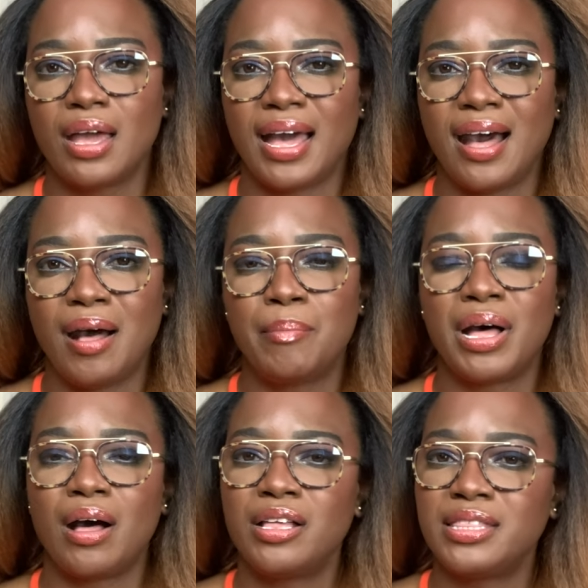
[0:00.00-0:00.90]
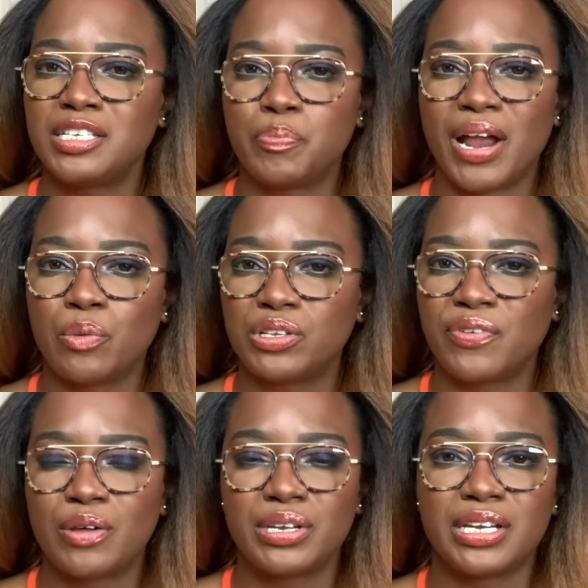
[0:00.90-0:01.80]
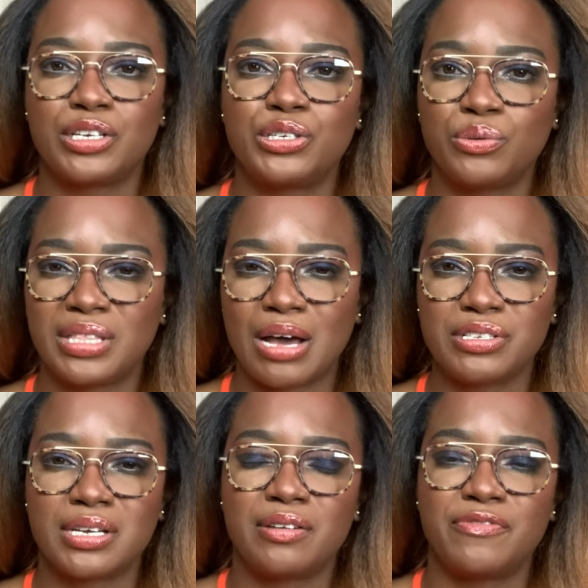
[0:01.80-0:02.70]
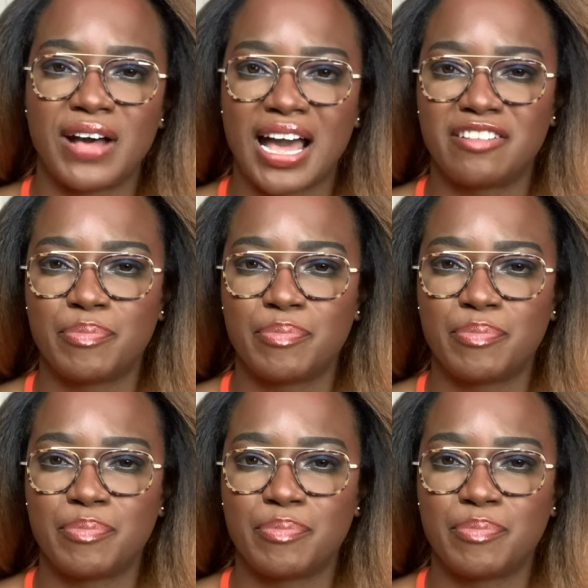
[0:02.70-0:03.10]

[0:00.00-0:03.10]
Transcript: Um, this brand was founded in two thousand five